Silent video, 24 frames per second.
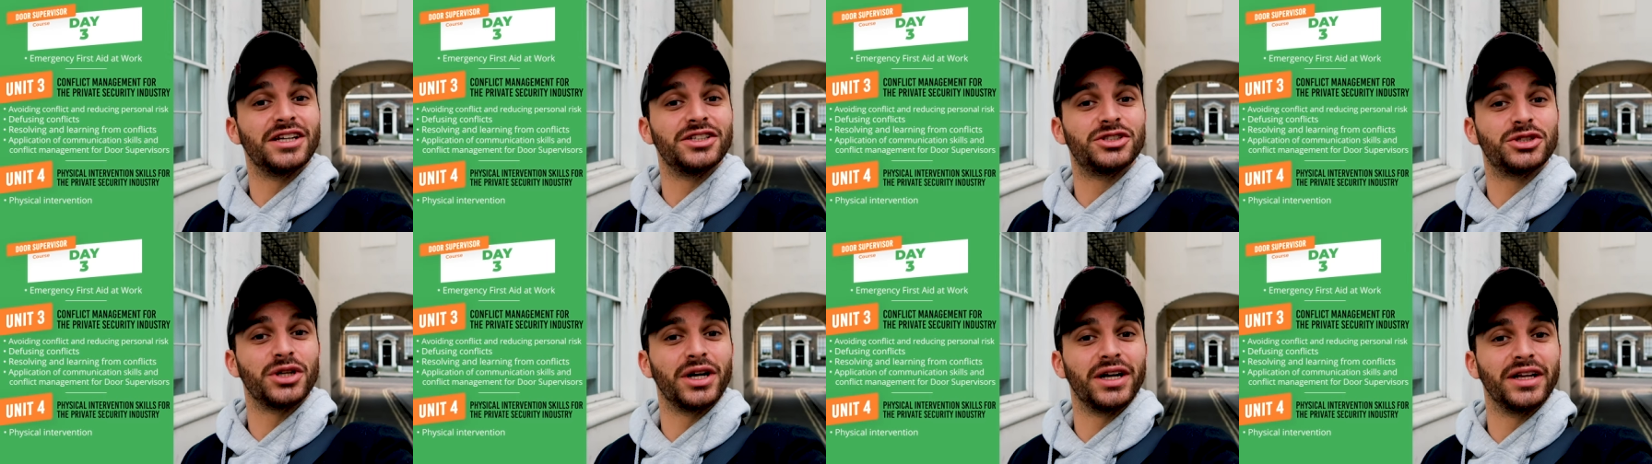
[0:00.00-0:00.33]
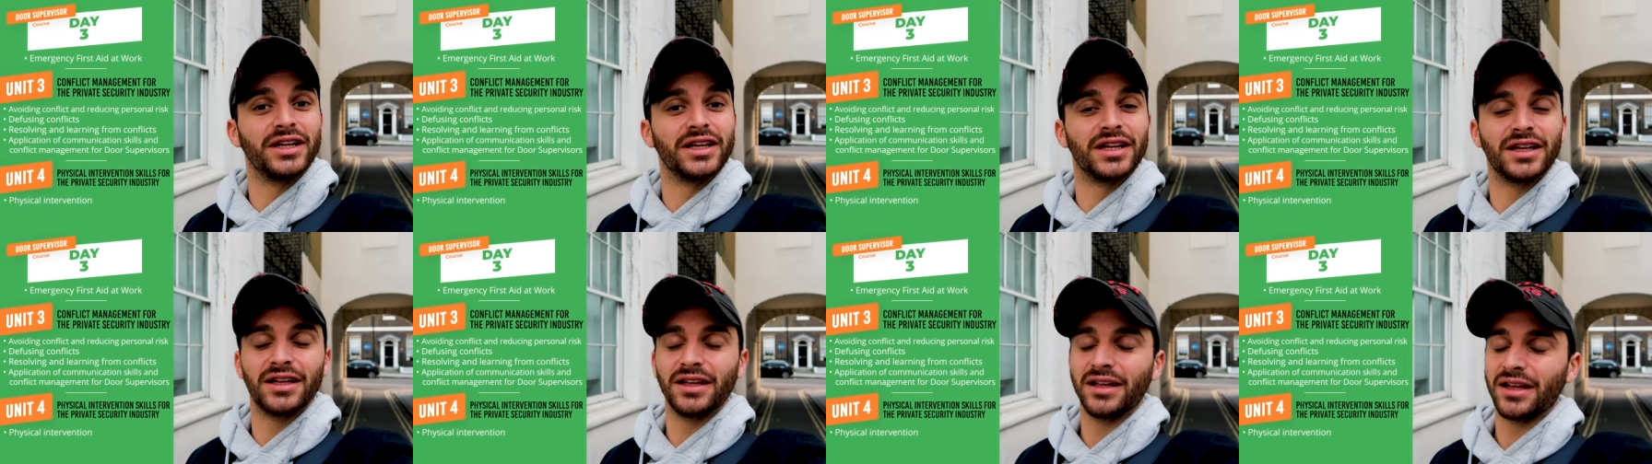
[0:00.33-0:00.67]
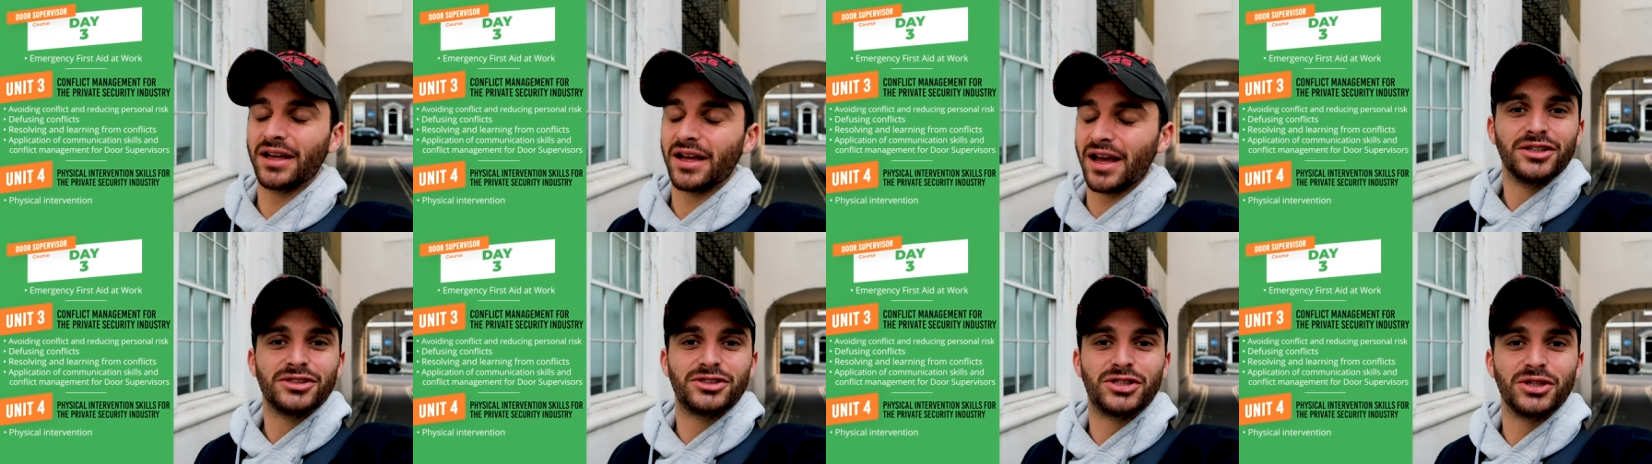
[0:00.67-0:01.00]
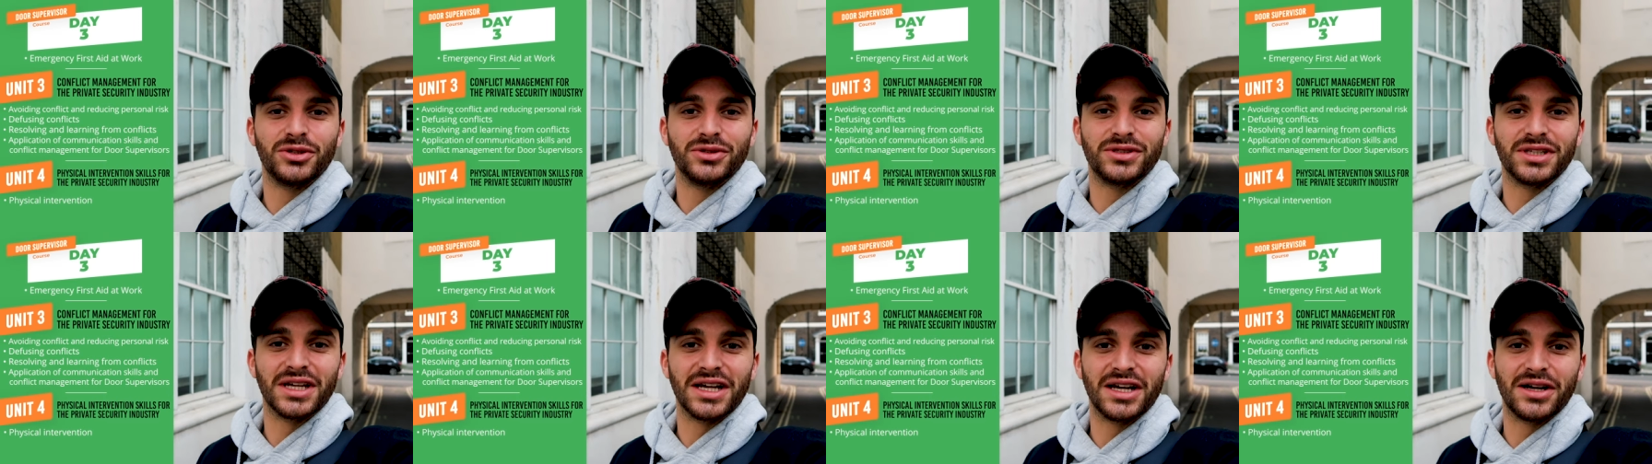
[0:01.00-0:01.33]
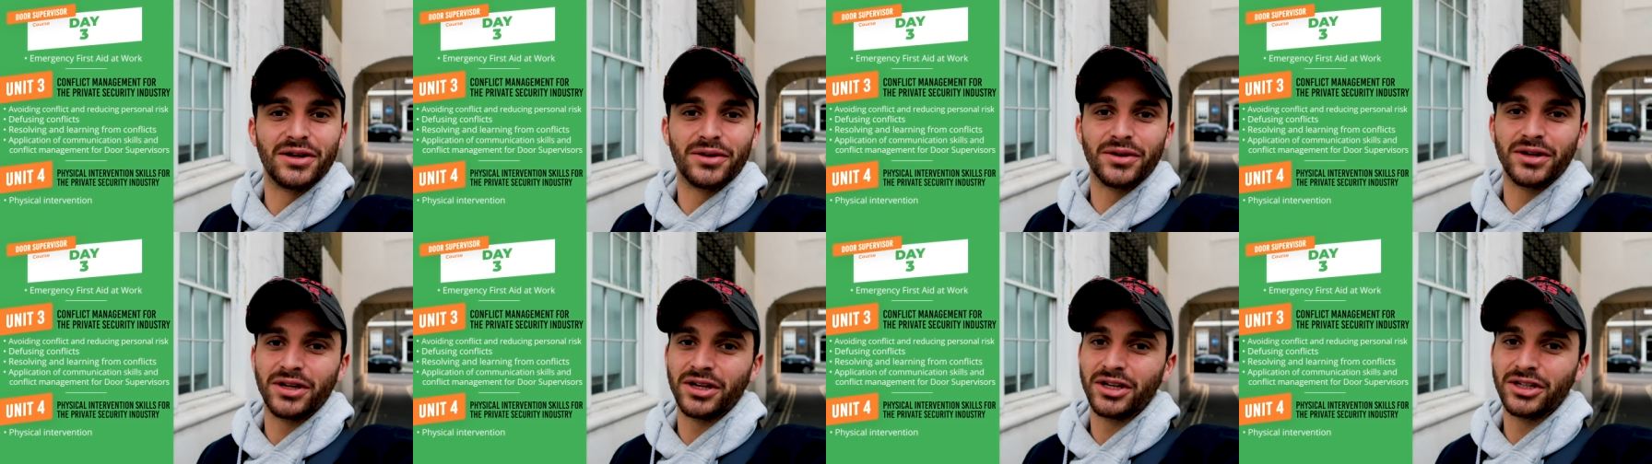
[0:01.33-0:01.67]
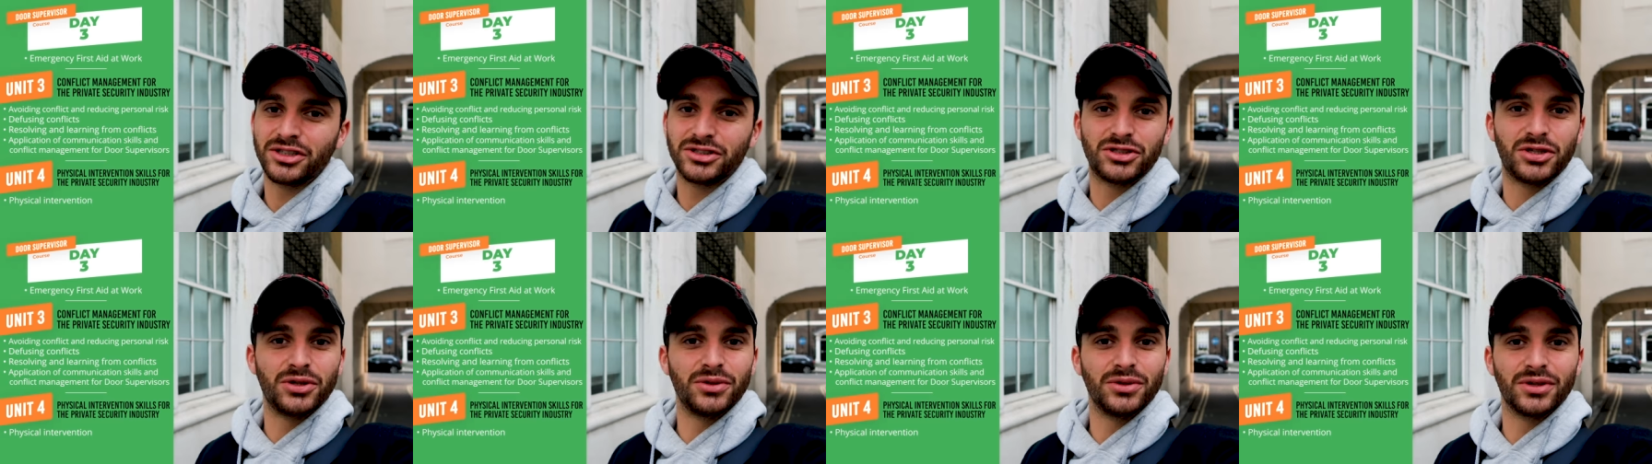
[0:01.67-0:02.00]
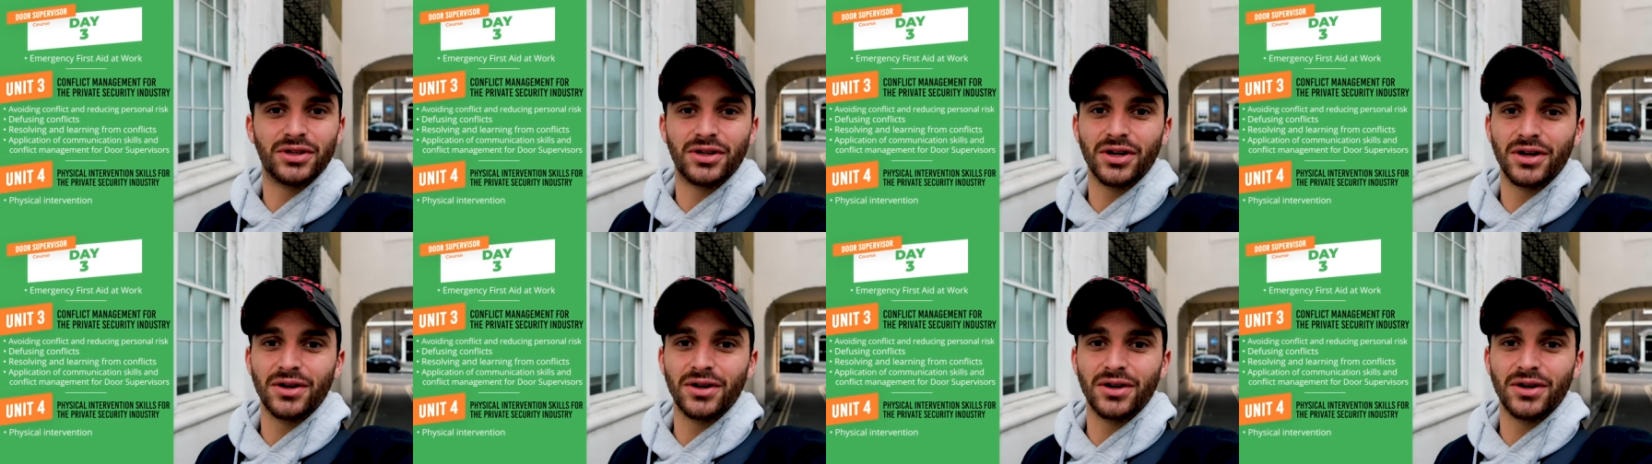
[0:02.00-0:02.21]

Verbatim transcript: aid training. Two down, two to